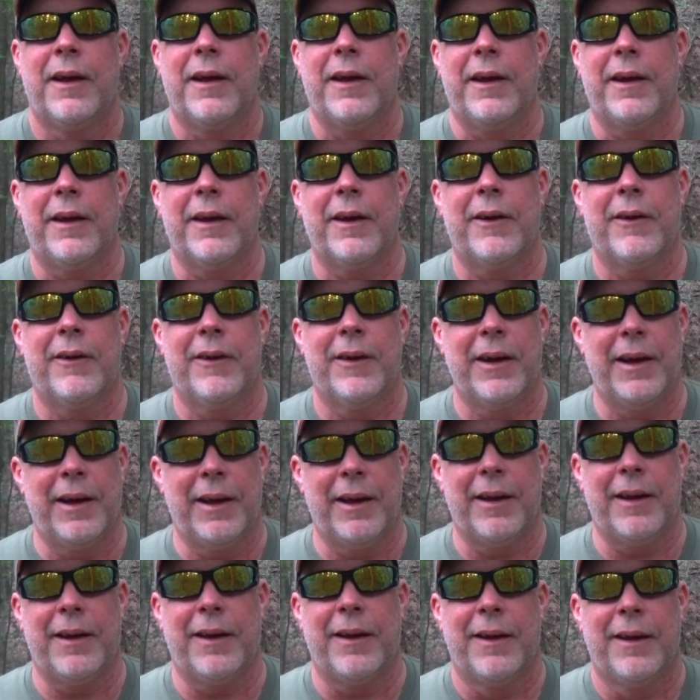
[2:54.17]
You know,
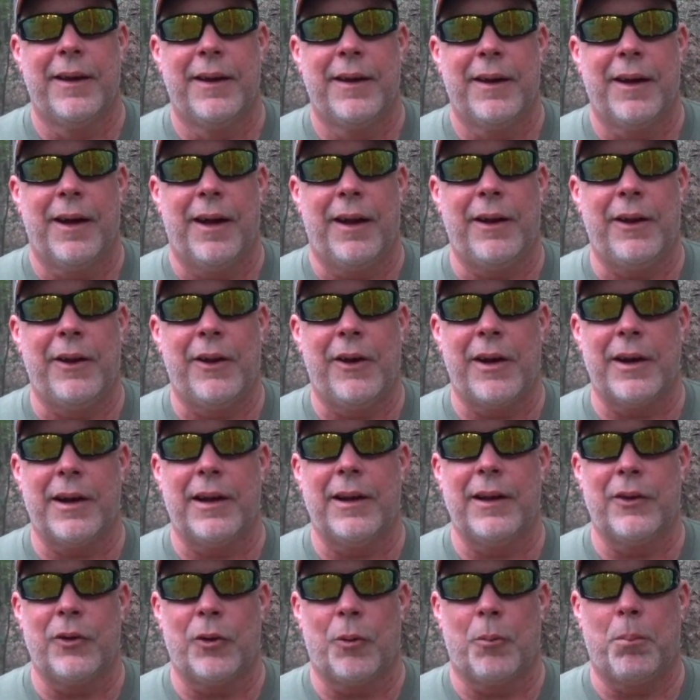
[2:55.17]
and a lot
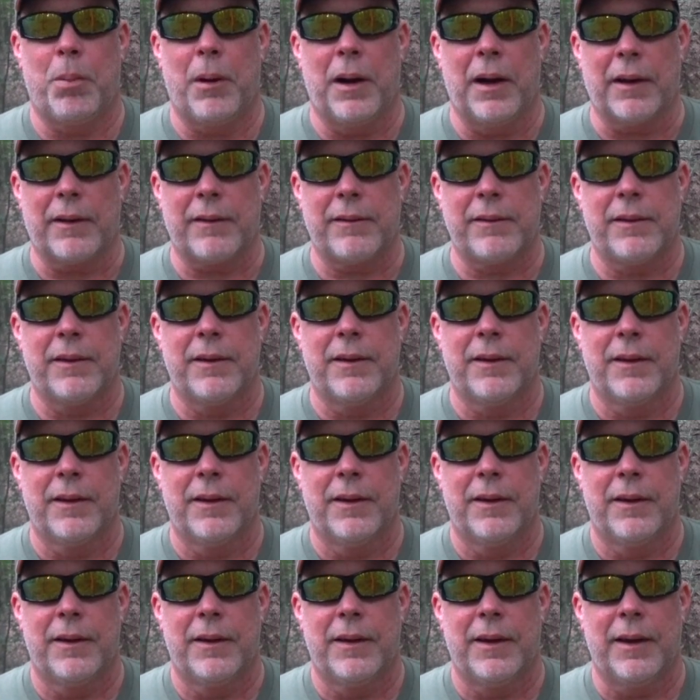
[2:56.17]
of little bucks.
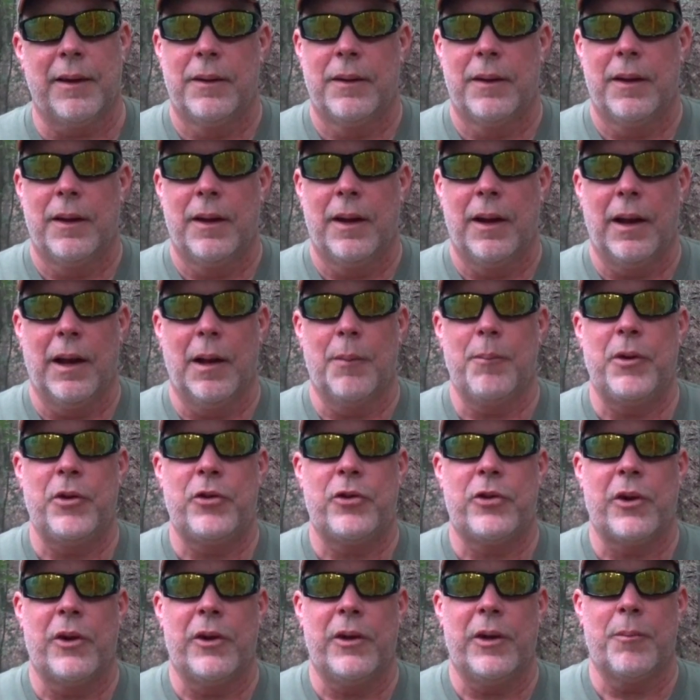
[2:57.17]
Let me
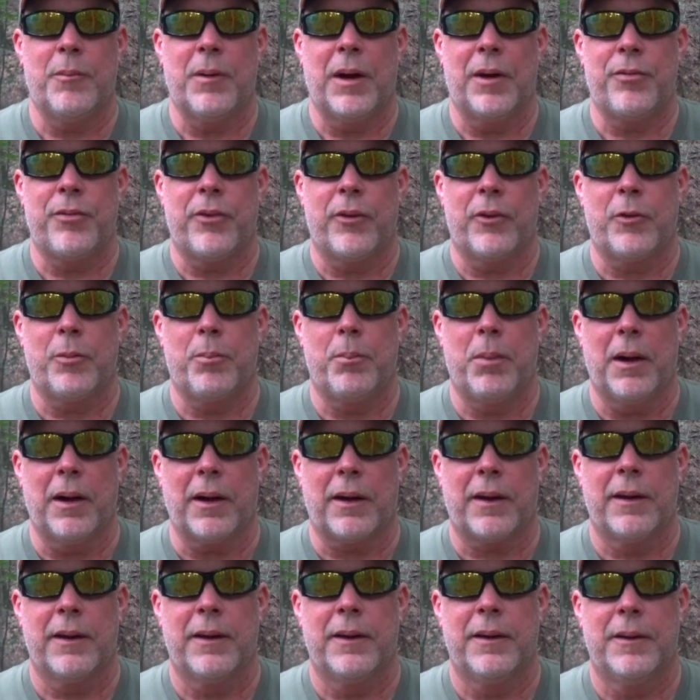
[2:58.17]
show you my first
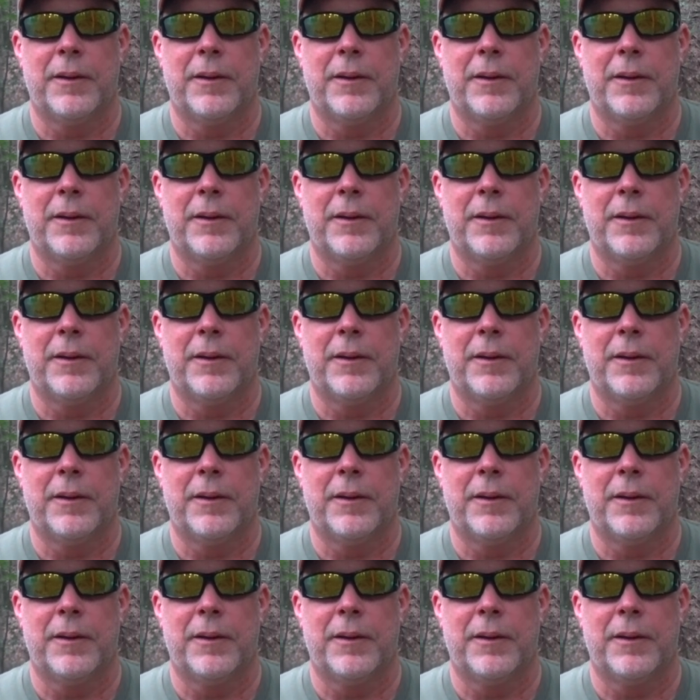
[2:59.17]
buck.